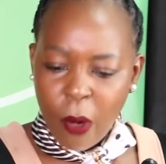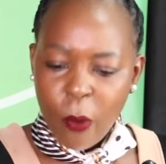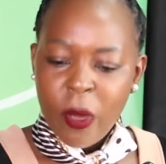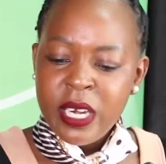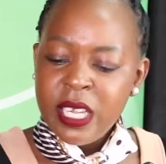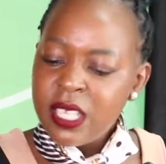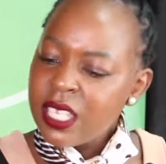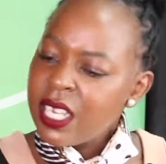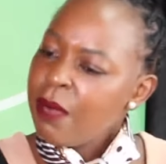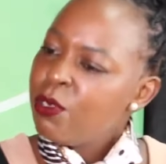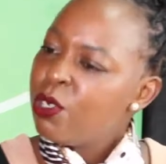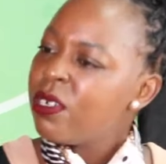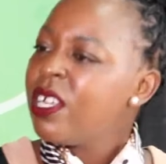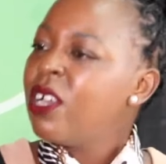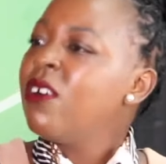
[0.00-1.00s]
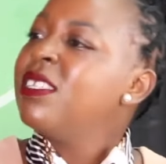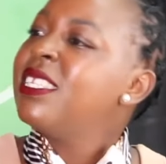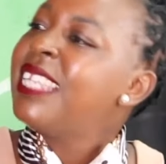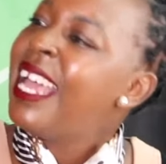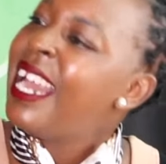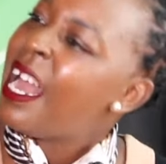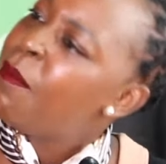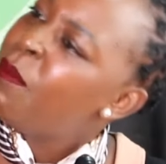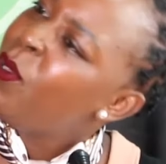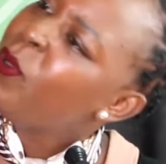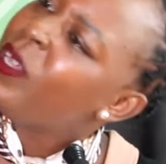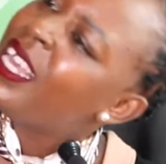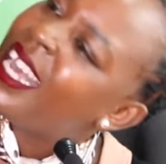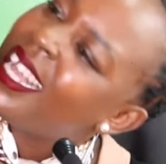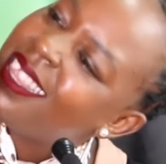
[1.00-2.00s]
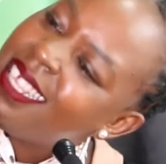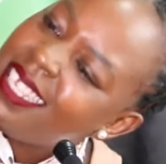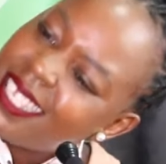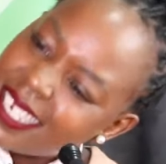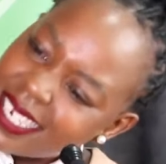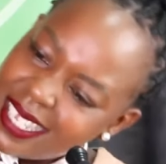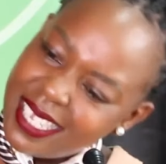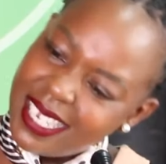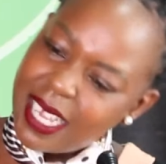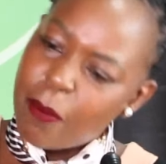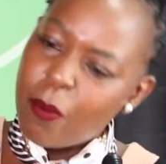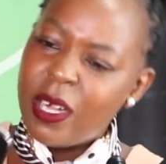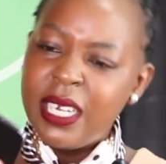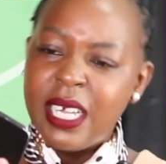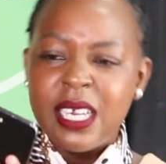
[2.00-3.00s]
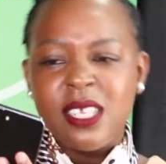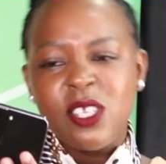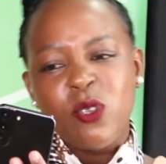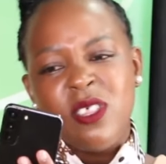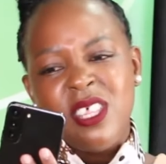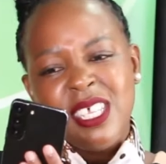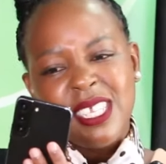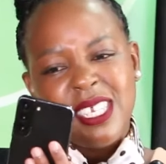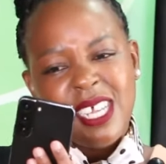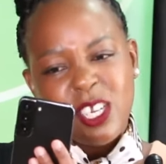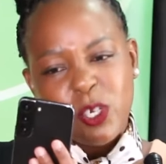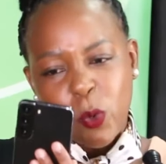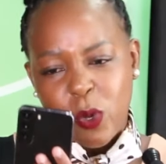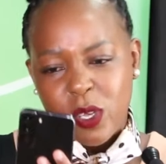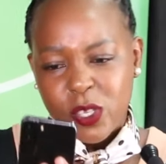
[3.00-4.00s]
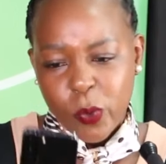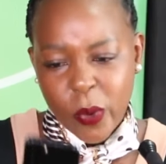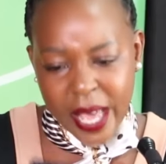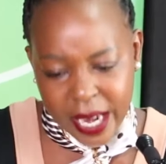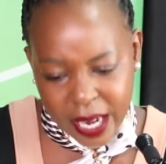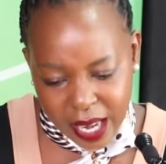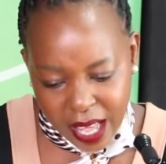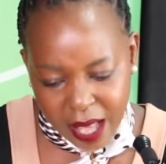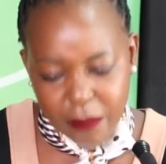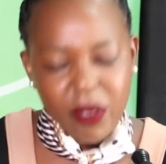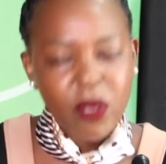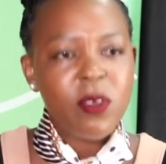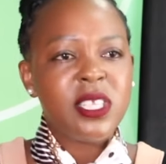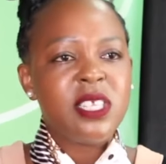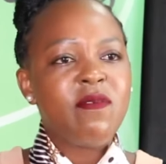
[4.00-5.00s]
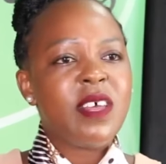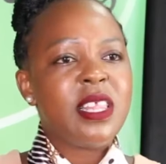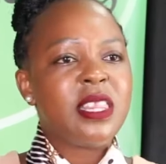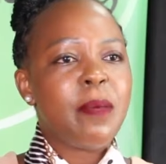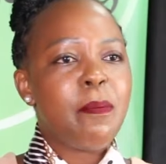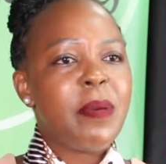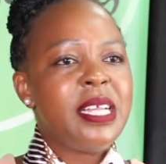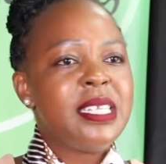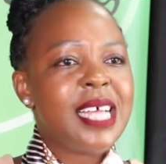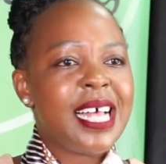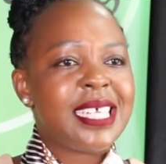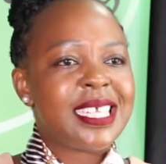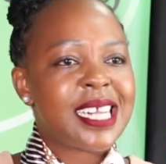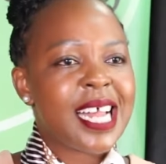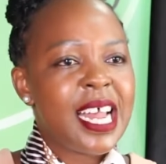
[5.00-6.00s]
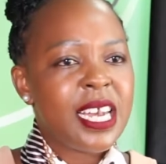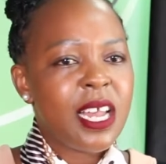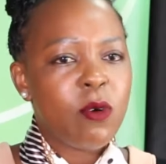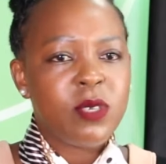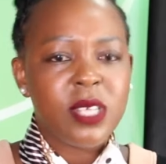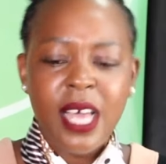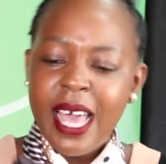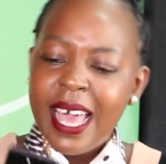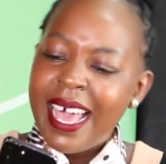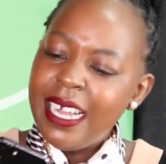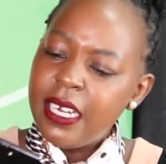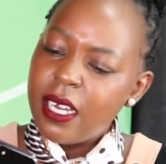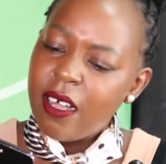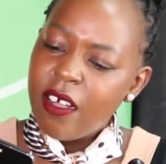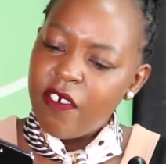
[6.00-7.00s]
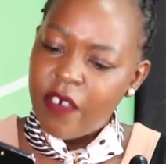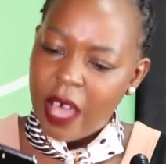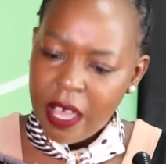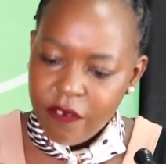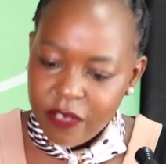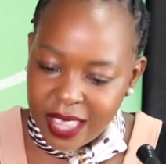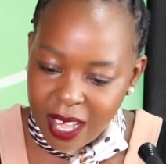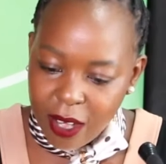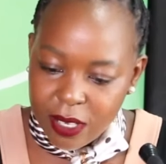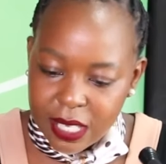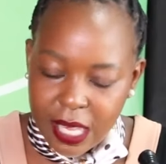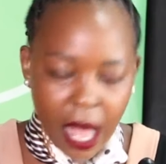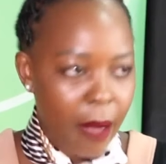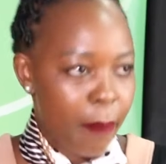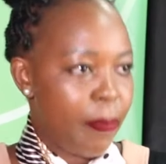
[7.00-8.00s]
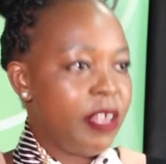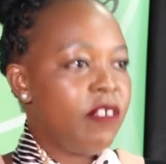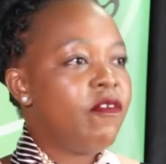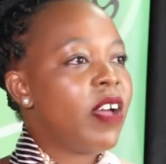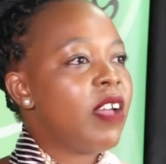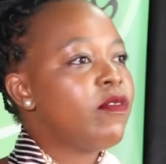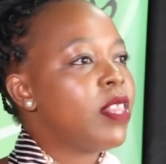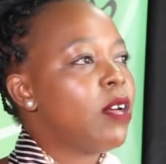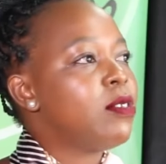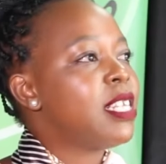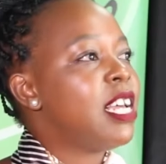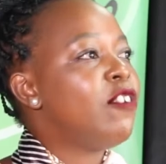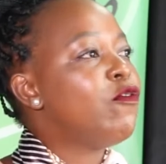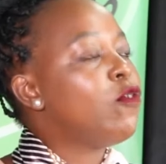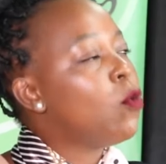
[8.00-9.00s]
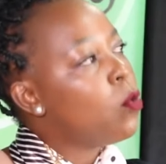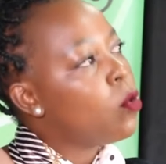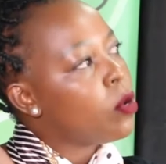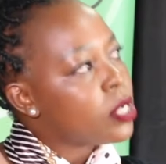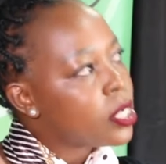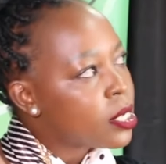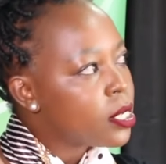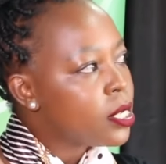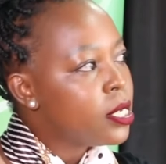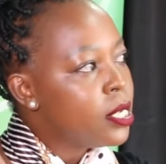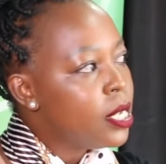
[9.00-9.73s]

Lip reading: When it's time to reconcile, I'm looking at this receipt. I'm wondering, so this date was when? Because even the paint has run out. And 5,000, I paid 5,000 for what?